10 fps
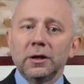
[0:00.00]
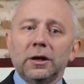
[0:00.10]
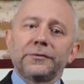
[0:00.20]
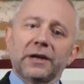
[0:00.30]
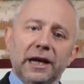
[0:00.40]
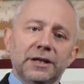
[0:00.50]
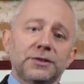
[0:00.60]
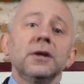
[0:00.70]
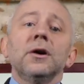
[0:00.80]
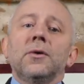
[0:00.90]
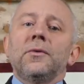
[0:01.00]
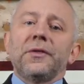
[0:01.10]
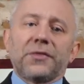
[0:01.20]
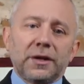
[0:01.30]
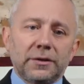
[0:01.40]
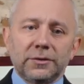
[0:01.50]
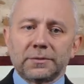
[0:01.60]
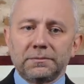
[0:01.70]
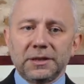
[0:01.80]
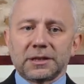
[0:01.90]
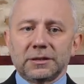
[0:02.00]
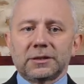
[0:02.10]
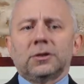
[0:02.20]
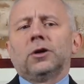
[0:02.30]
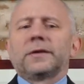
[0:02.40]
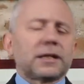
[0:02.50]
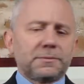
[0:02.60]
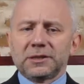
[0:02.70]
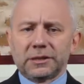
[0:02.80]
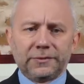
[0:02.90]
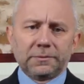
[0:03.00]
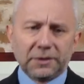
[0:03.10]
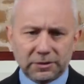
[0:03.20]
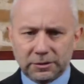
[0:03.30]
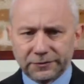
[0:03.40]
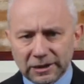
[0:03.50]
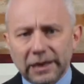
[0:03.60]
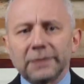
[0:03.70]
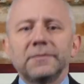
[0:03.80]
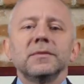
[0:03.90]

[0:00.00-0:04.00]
of cash within your business over a specific period of time.